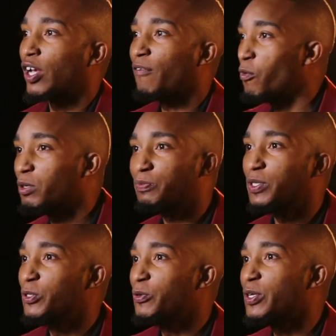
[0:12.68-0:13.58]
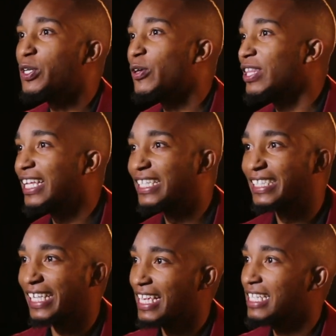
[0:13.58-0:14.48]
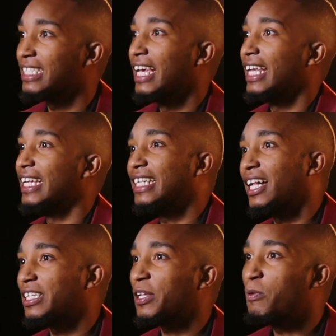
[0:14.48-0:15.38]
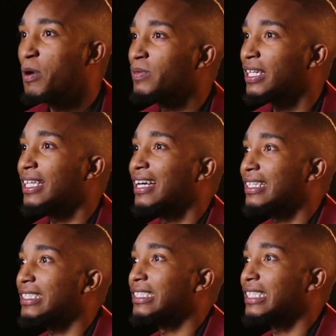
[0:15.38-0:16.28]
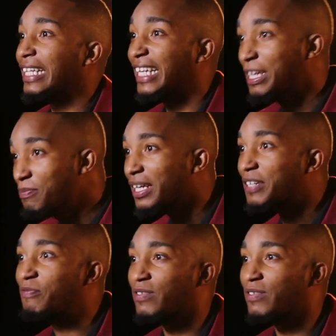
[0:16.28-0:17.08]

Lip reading: So I've always been doing, you know, the little gigs, and ek het altyd gehoop dat daar sal iemand